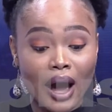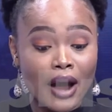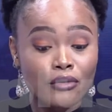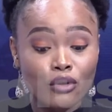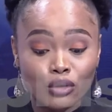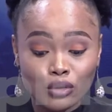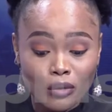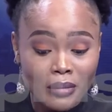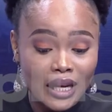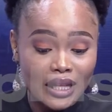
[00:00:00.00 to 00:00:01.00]
I wrote so
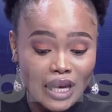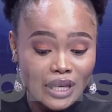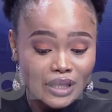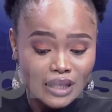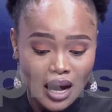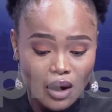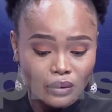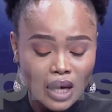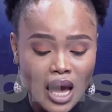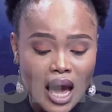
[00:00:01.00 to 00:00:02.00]
many things
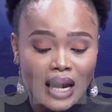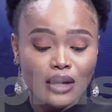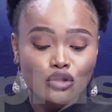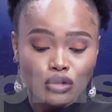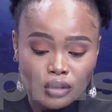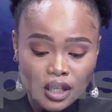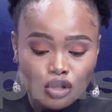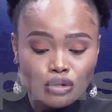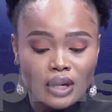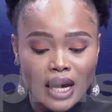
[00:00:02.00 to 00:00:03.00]
down. And truly,
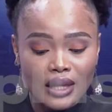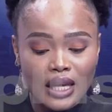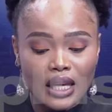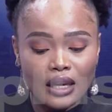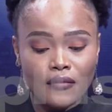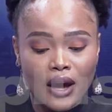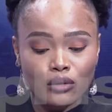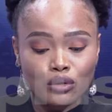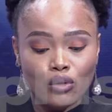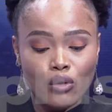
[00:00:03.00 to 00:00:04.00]
truly, I think if I
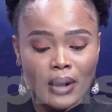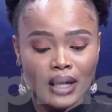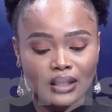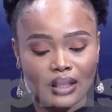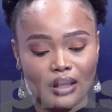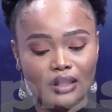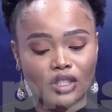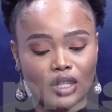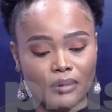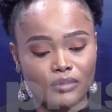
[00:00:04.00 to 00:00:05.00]
to go by the
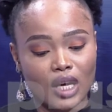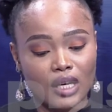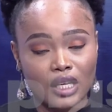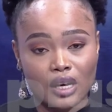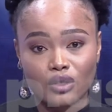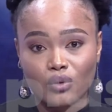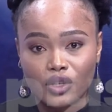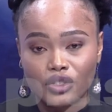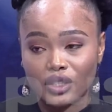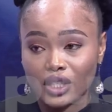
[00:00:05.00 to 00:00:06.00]
um, Shaka Shaka's
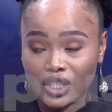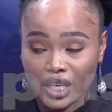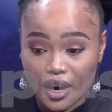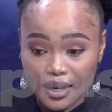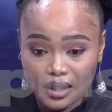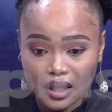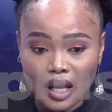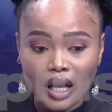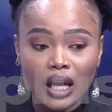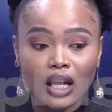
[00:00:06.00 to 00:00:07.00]
question that she asked,
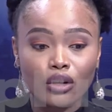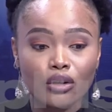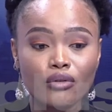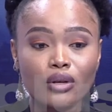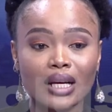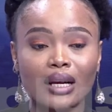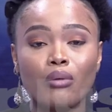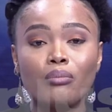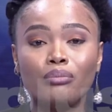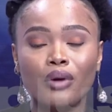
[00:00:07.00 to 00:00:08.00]
a lot of us are
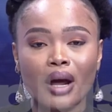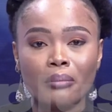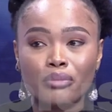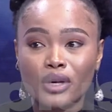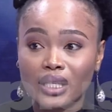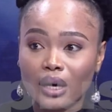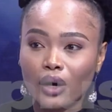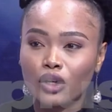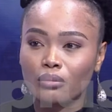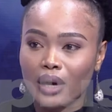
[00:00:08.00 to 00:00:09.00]
now embracing our
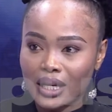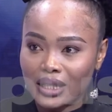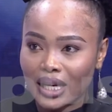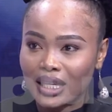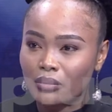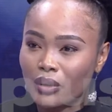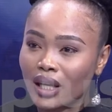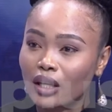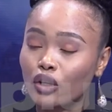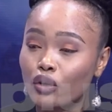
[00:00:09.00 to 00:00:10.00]
humanity and it's
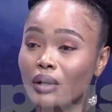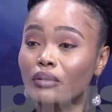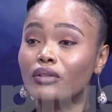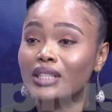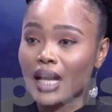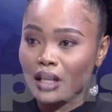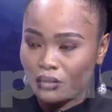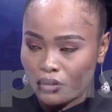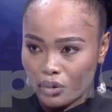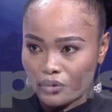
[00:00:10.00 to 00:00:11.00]
bringing the human side
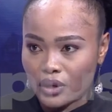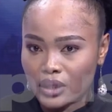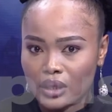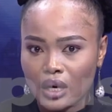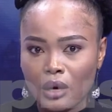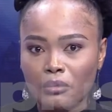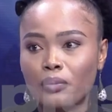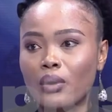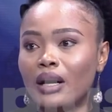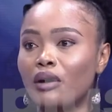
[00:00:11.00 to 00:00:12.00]
of all of us.
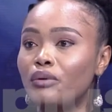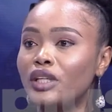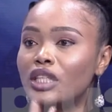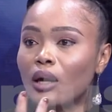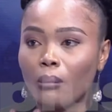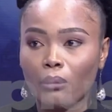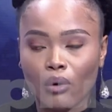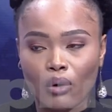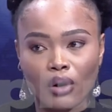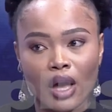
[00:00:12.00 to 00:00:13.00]
People are now reaching out
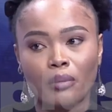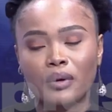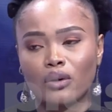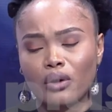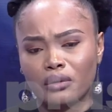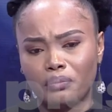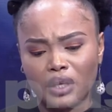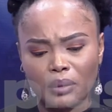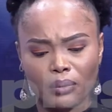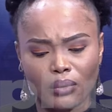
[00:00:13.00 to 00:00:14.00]
more, helping other
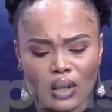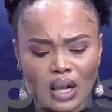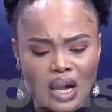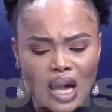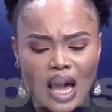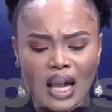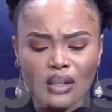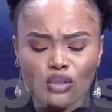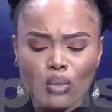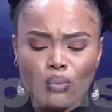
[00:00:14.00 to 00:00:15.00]
people.
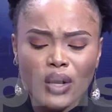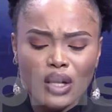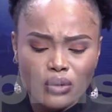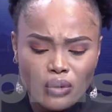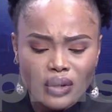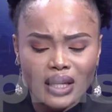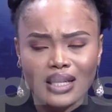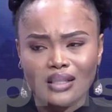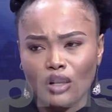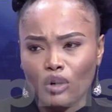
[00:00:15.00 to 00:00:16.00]
And so we know that
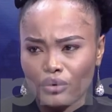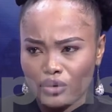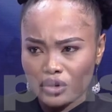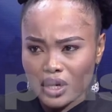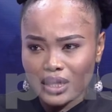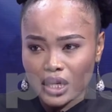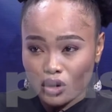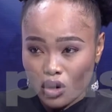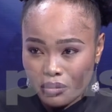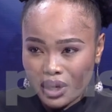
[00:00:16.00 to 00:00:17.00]
there's a lot of stress that is
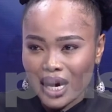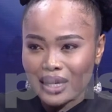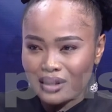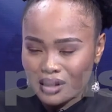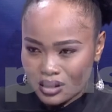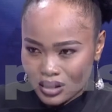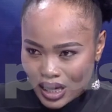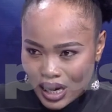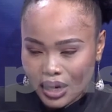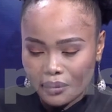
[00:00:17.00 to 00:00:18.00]
coming at this
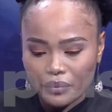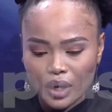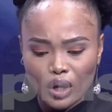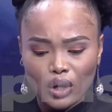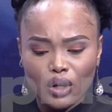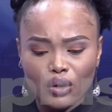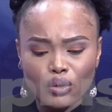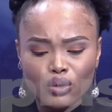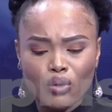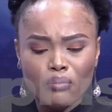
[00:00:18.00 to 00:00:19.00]
time, you know.
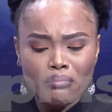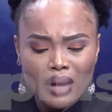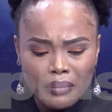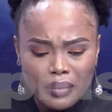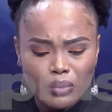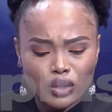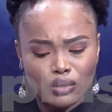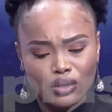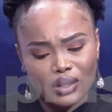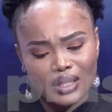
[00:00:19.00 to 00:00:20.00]
So maybe we
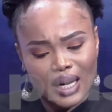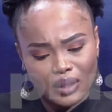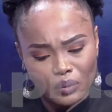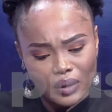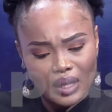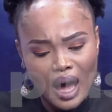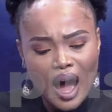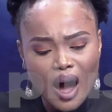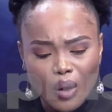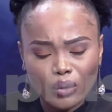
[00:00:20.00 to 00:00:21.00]
should just start with
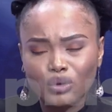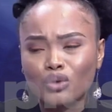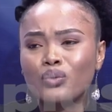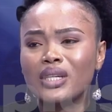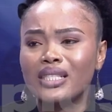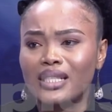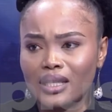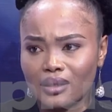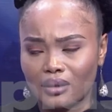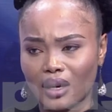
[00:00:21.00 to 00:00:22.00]
how do we
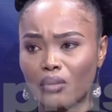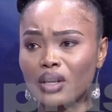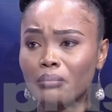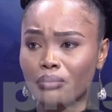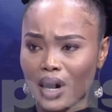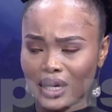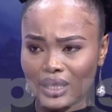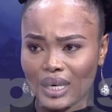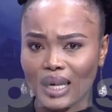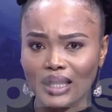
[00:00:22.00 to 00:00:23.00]
deal now in
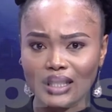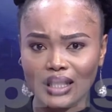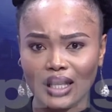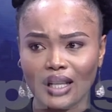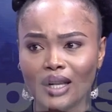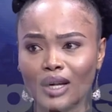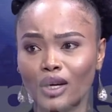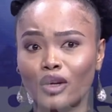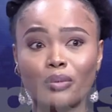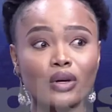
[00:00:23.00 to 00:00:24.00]
practicality
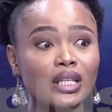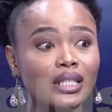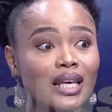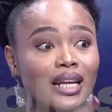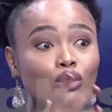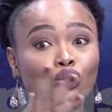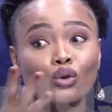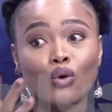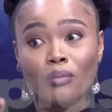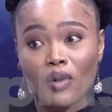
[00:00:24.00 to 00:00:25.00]
you know, because he said
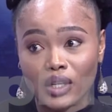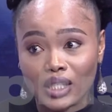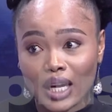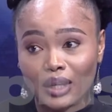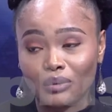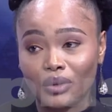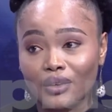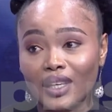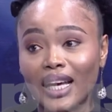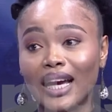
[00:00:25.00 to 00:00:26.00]
so much and yeah. we
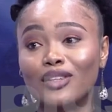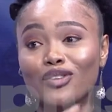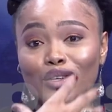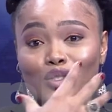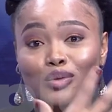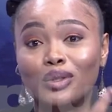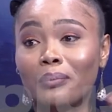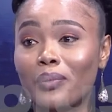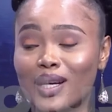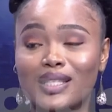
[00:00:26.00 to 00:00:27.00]
really cannot do the
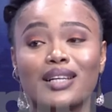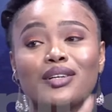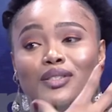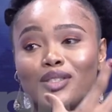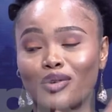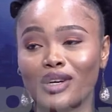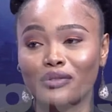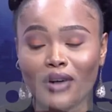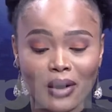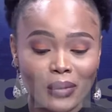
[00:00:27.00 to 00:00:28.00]
practicals, you know, he's
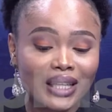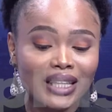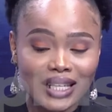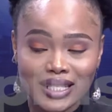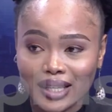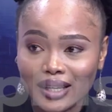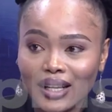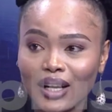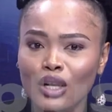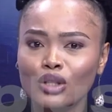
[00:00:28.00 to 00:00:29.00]
far away in India.
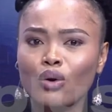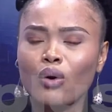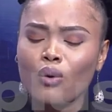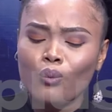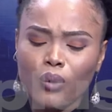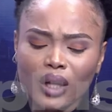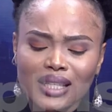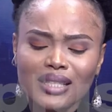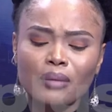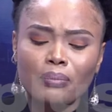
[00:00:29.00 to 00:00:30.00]
So what
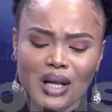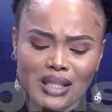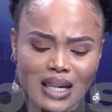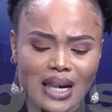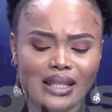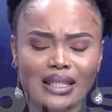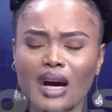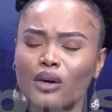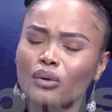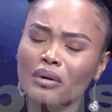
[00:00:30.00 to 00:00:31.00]
is the practicality?
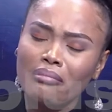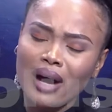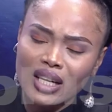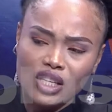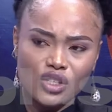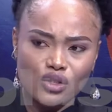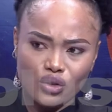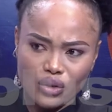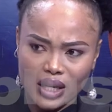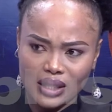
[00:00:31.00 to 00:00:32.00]
How do we manage
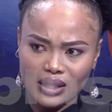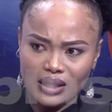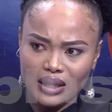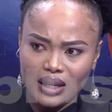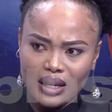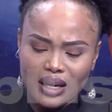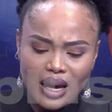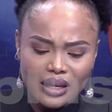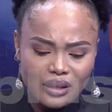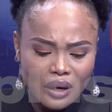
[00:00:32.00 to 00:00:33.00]
stress?
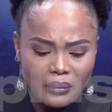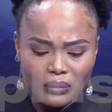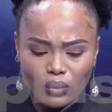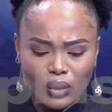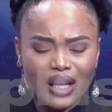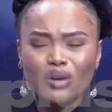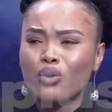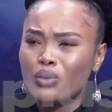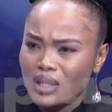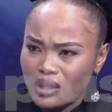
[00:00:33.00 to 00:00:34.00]
And um, what are the
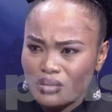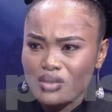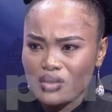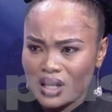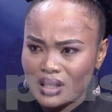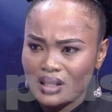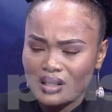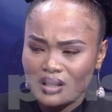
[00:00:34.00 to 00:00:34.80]
causes of stress?